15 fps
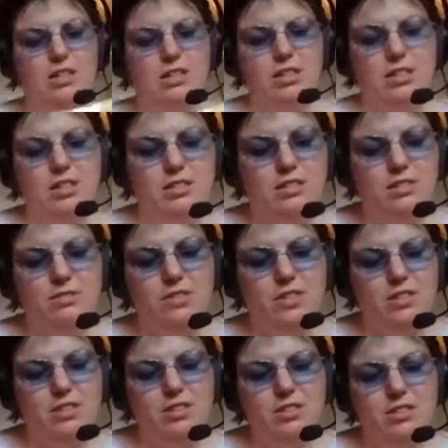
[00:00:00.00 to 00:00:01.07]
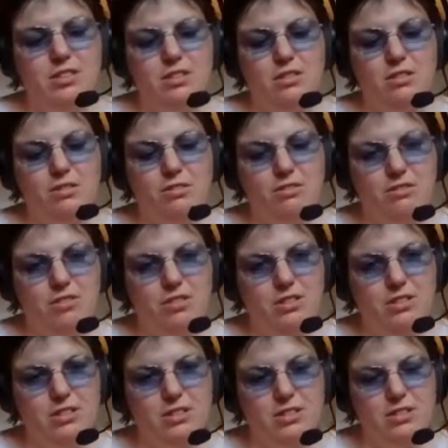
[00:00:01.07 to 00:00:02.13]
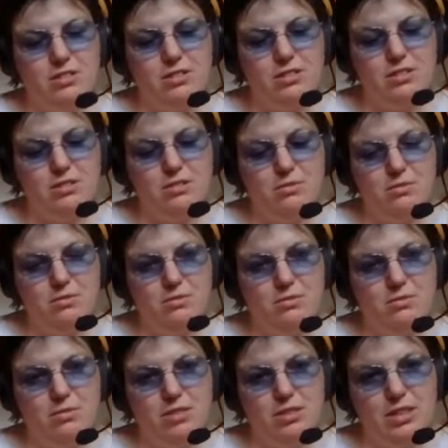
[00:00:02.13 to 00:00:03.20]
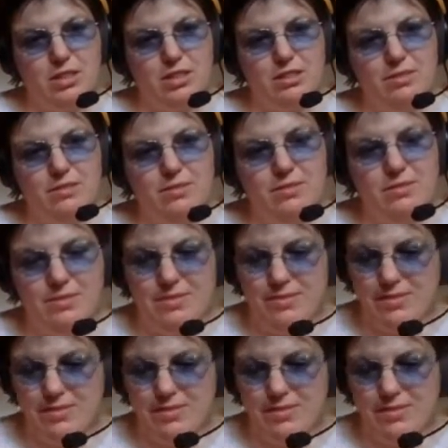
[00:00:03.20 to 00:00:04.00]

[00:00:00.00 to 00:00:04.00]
And there's the various stuff that is mostly in it,